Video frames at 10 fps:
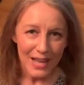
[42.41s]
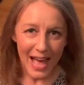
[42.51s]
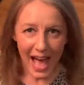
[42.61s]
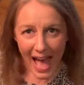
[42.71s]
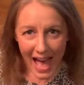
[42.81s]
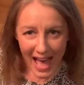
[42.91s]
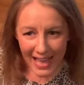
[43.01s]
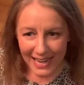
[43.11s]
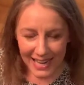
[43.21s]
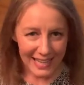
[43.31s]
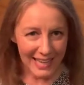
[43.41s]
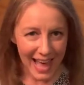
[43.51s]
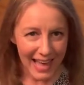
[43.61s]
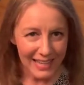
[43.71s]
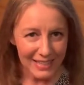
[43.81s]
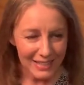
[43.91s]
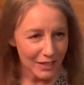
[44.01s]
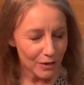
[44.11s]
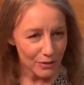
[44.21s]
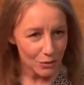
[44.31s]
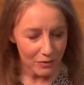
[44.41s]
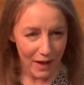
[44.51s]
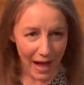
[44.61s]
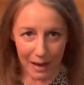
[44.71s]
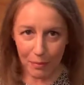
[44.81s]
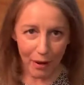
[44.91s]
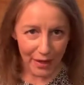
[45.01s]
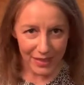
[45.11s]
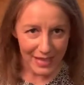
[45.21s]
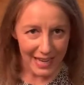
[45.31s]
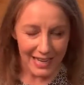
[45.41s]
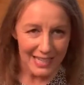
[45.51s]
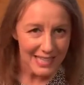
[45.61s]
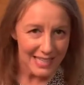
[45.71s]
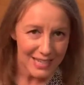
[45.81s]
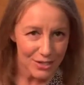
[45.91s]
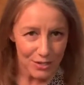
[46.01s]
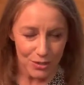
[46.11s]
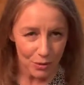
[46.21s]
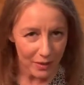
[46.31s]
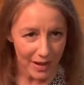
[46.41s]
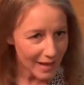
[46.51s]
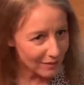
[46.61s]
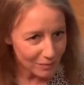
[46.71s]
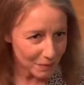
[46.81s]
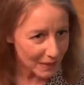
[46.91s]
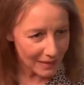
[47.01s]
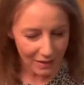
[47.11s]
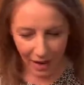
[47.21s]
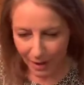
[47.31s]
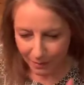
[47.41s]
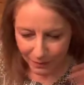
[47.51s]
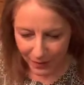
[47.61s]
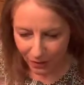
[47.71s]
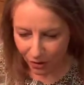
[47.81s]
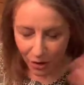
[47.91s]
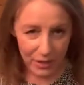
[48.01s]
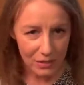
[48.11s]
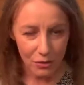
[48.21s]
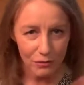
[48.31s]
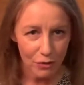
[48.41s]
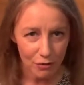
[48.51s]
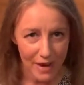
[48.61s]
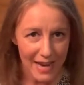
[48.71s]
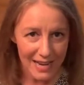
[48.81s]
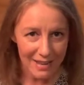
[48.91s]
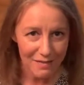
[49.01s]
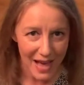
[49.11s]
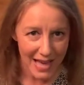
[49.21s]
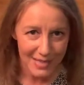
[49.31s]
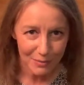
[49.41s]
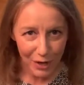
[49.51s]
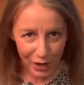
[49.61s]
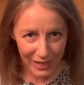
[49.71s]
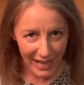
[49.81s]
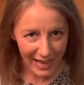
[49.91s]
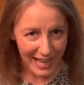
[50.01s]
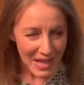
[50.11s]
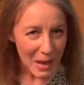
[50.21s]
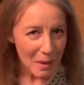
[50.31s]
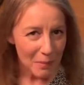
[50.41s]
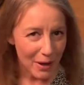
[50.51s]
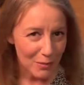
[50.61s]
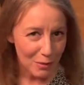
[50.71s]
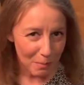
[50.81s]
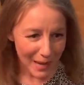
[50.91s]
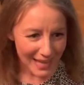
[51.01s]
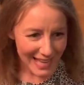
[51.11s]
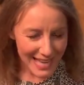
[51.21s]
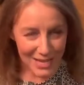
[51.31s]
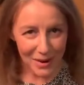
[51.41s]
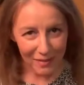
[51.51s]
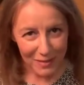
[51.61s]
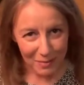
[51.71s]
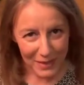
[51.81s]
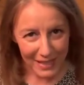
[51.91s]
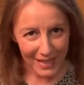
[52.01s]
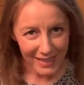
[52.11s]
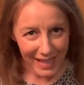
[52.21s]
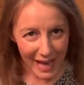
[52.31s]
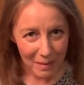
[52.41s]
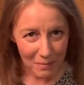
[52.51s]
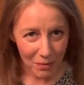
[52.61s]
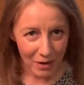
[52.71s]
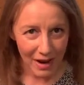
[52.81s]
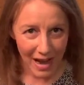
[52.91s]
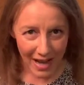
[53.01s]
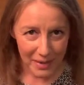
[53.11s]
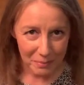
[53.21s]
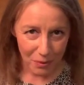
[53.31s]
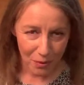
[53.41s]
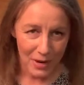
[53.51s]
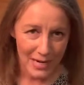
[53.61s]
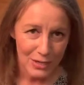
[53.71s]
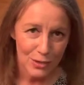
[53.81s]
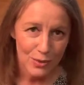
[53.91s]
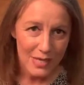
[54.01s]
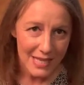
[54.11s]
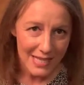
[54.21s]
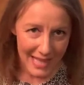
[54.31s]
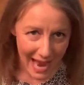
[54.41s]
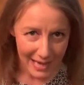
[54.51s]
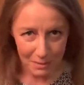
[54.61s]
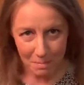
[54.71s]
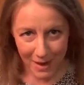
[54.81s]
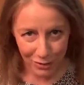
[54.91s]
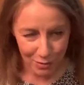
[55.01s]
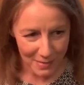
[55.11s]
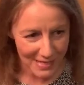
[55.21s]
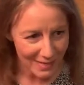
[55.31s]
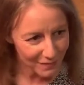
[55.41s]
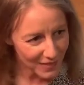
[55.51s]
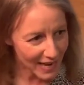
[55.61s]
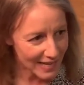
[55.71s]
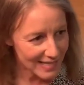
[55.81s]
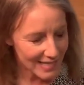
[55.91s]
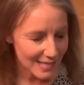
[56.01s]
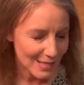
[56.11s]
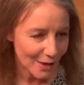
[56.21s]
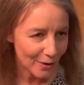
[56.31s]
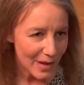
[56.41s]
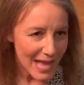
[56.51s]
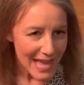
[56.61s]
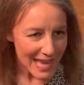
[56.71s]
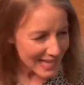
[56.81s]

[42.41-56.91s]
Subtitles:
add and you know, sort of eyeball things and just sort of be you know, sort of creative as I'm cooking. But with baking, you have to be a lot more on point, use exact measurements of things, and so it